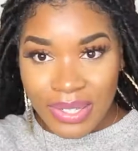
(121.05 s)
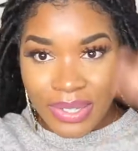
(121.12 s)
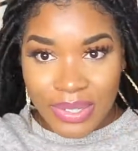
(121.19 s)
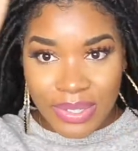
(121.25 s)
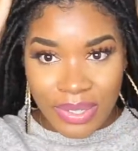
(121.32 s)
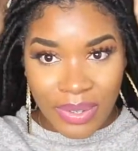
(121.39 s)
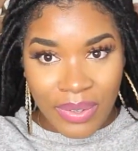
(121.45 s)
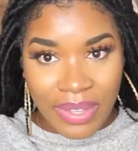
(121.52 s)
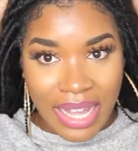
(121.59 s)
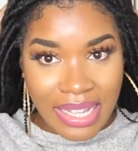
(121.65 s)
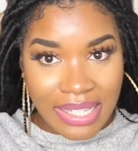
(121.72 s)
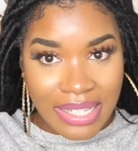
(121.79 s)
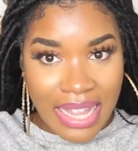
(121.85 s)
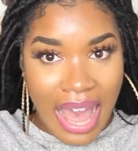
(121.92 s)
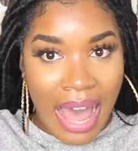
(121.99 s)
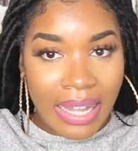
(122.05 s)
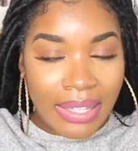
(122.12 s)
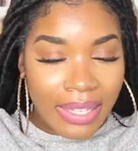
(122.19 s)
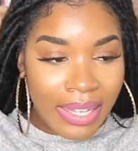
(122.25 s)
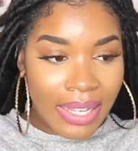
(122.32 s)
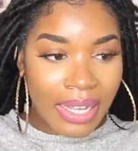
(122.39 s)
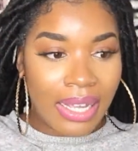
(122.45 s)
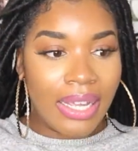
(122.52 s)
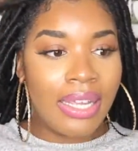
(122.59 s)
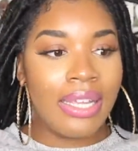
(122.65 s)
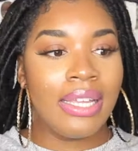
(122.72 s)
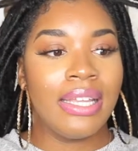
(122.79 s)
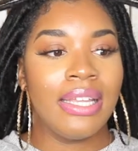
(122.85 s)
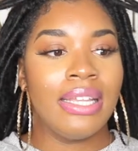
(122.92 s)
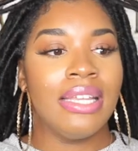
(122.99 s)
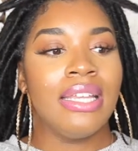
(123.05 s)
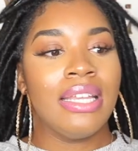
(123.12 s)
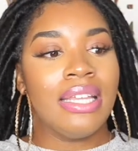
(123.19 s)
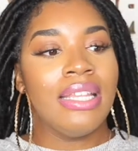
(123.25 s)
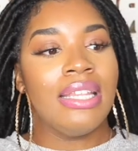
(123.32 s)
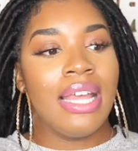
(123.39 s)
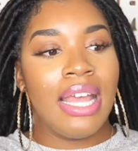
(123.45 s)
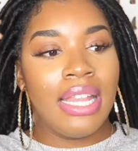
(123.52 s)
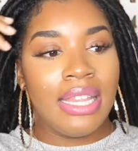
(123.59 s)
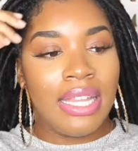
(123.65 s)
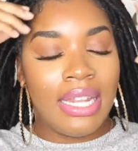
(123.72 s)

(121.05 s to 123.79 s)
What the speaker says: So that's that look. Then